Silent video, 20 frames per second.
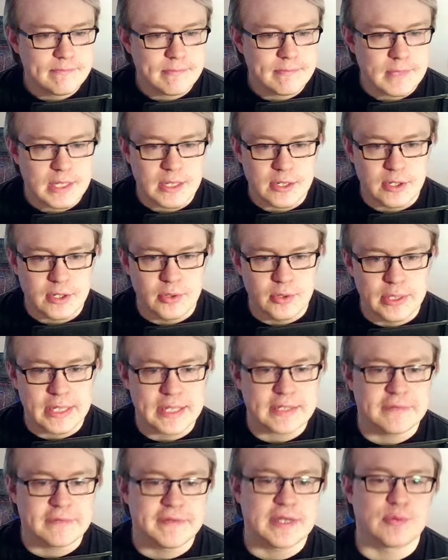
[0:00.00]
You can only
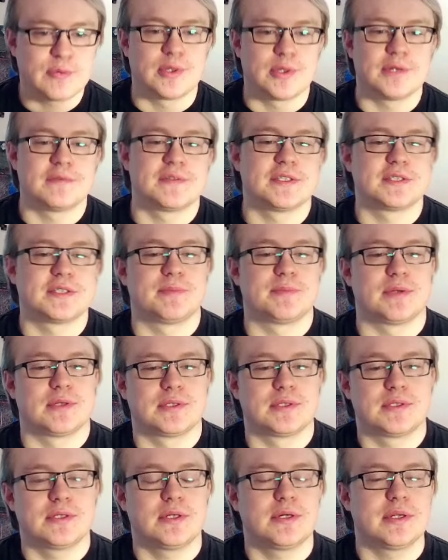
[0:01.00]
activate one of this per
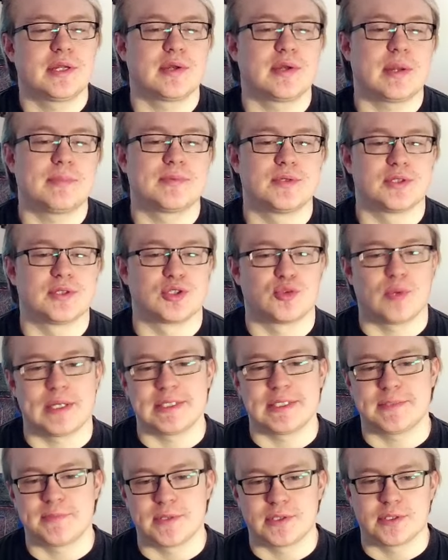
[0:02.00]
turn and up to
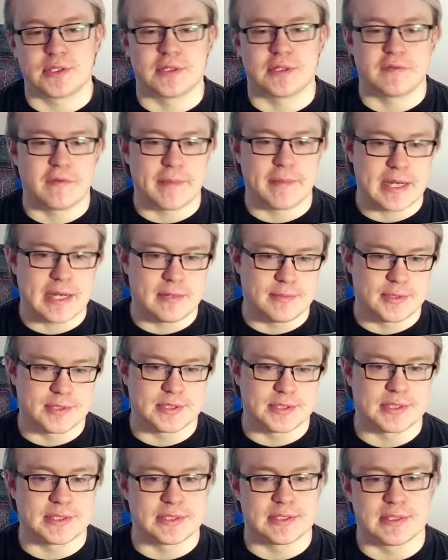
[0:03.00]
twice per turn if a
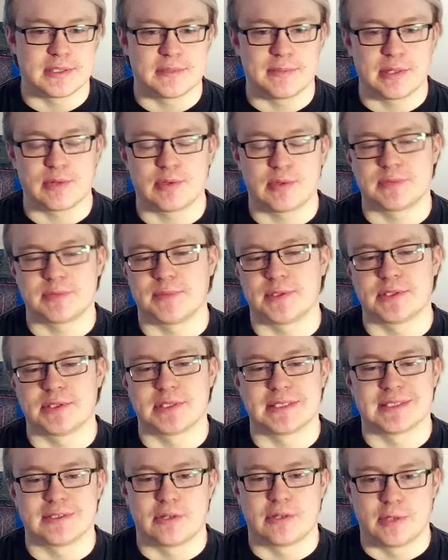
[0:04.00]
Battlewasp monster
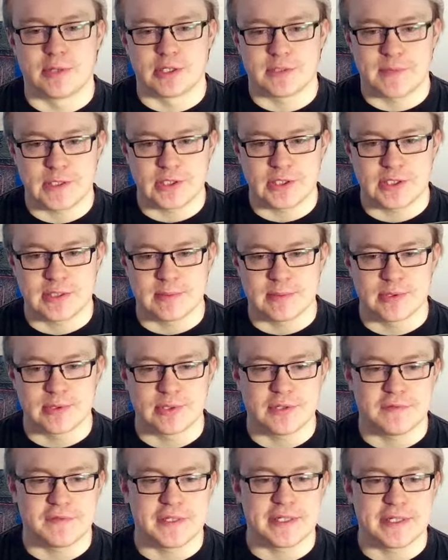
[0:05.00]
is normal or special summoned to your
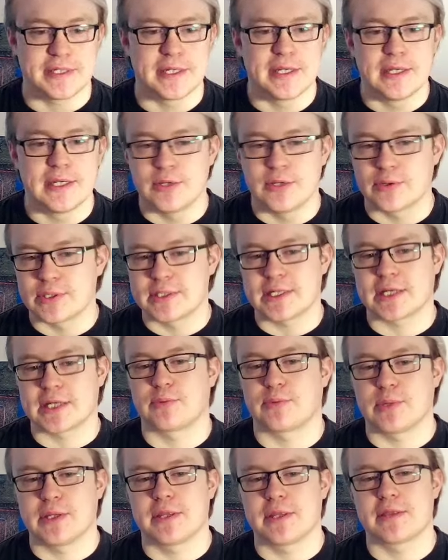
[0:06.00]
field. You can target
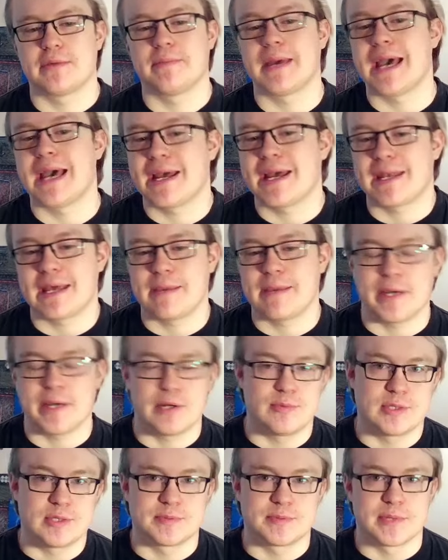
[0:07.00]
one of them, add a
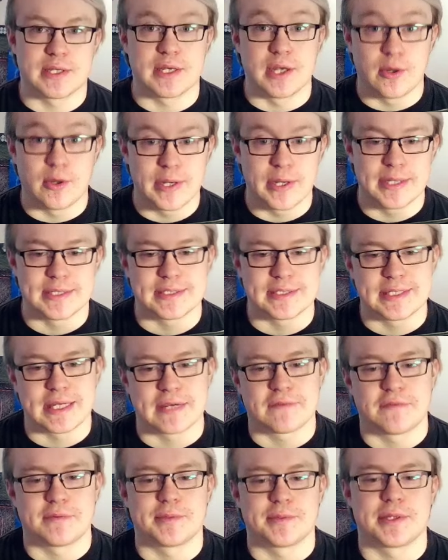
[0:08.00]
Battlewasp with lower attack
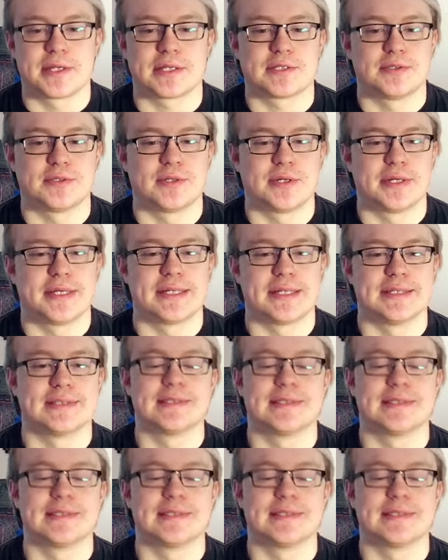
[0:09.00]
from your deck to your hand.